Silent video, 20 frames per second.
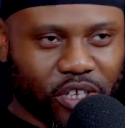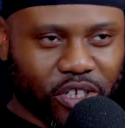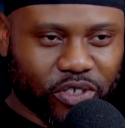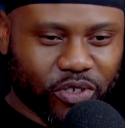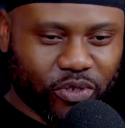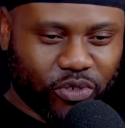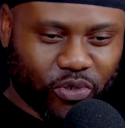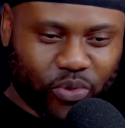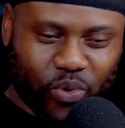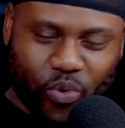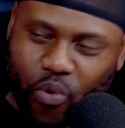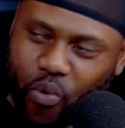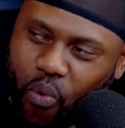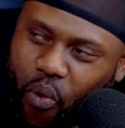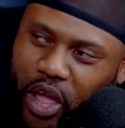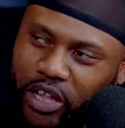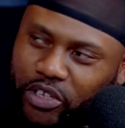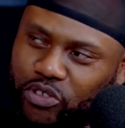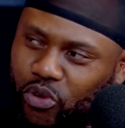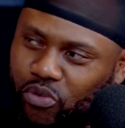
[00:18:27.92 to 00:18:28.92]
You too
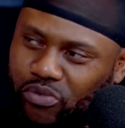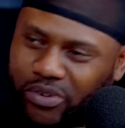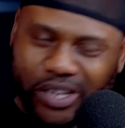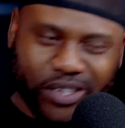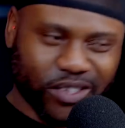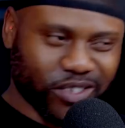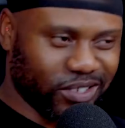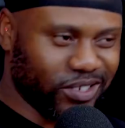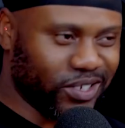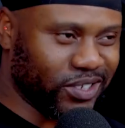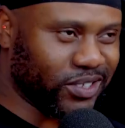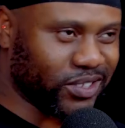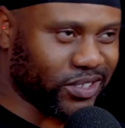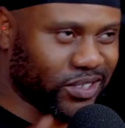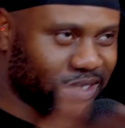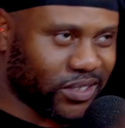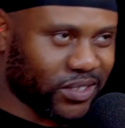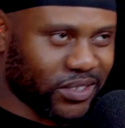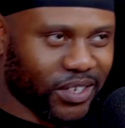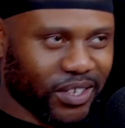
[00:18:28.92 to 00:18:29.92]
white though. Like, you
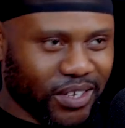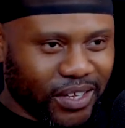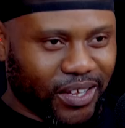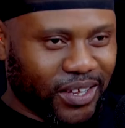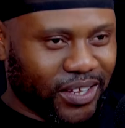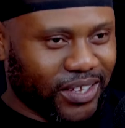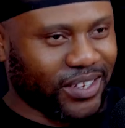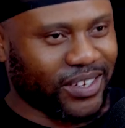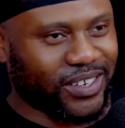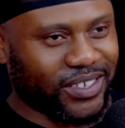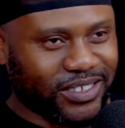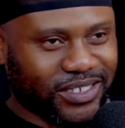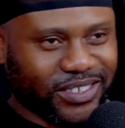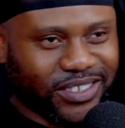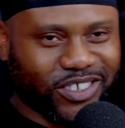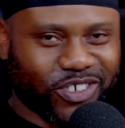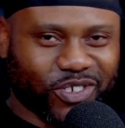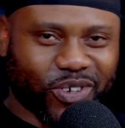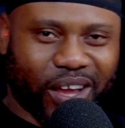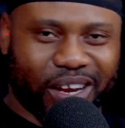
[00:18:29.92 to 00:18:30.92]
niggas
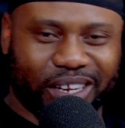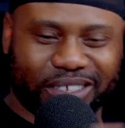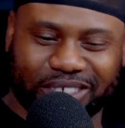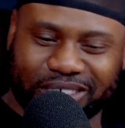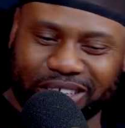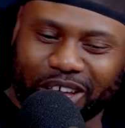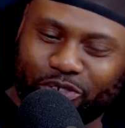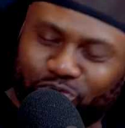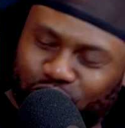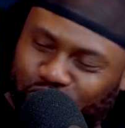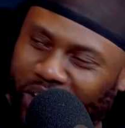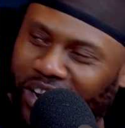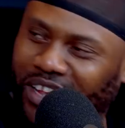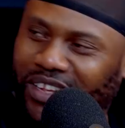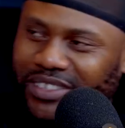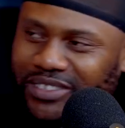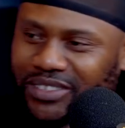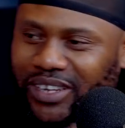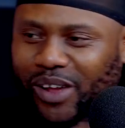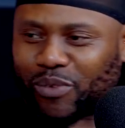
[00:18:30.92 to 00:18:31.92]
just trying to sell
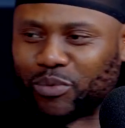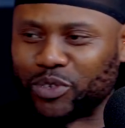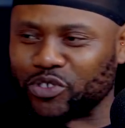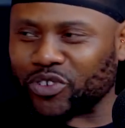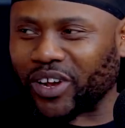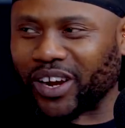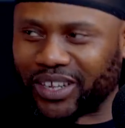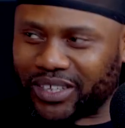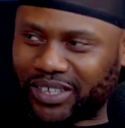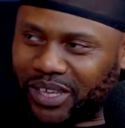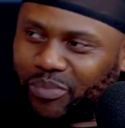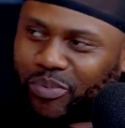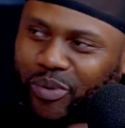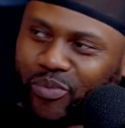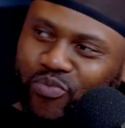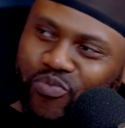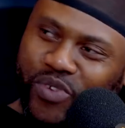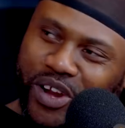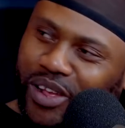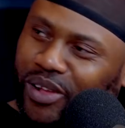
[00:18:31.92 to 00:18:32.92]
records. Like, we trying to keep it
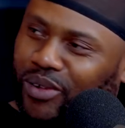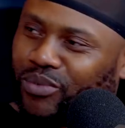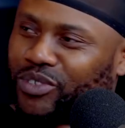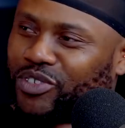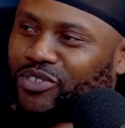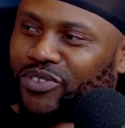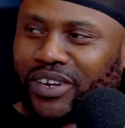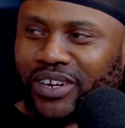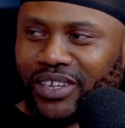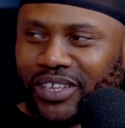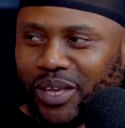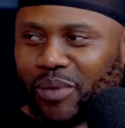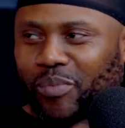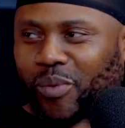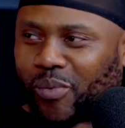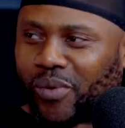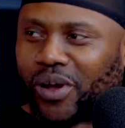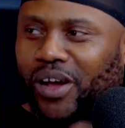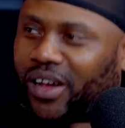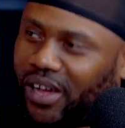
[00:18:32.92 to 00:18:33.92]
real. We trying to keep it
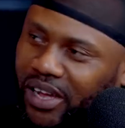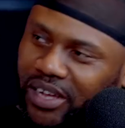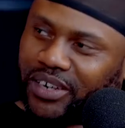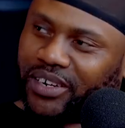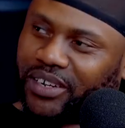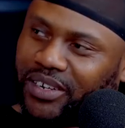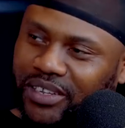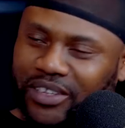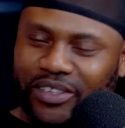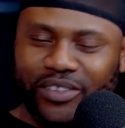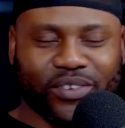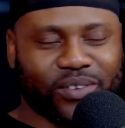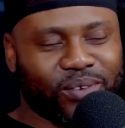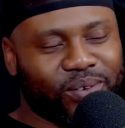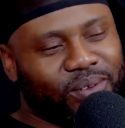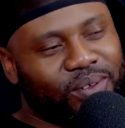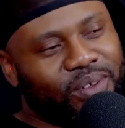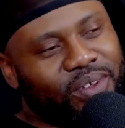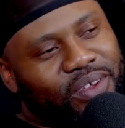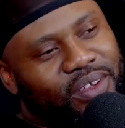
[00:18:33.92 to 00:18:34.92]
100. We
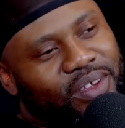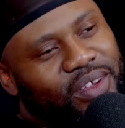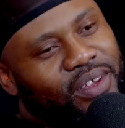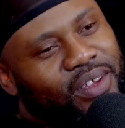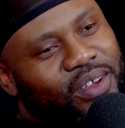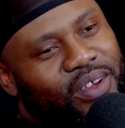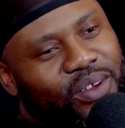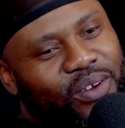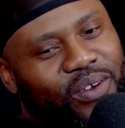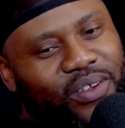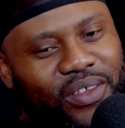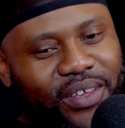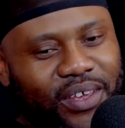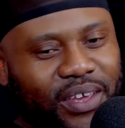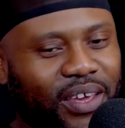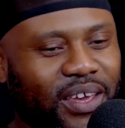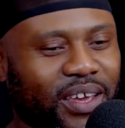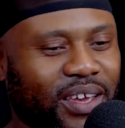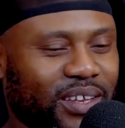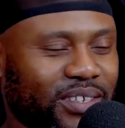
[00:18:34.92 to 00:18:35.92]
underground. We keeping it
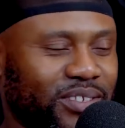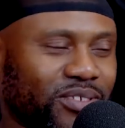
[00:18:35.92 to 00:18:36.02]
real.